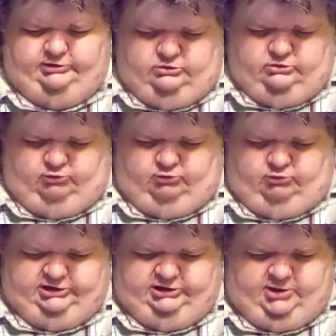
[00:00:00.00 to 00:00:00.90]
cabinet
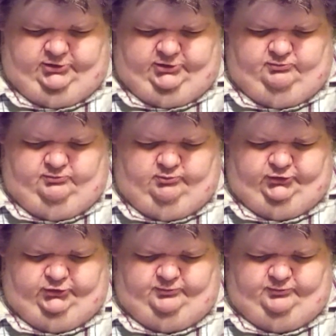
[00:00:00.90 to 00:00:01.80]
members met and
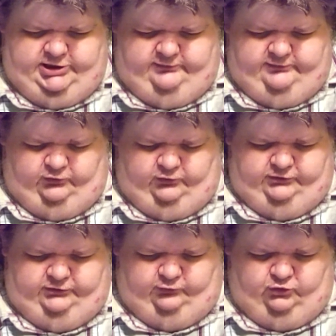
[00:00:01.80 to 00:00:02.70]
voted for
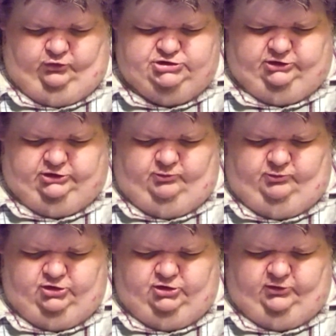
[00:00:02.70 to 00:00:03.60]
Kolchak to become the
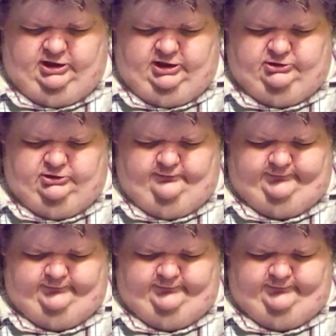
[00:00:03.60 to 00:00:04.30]
head of the government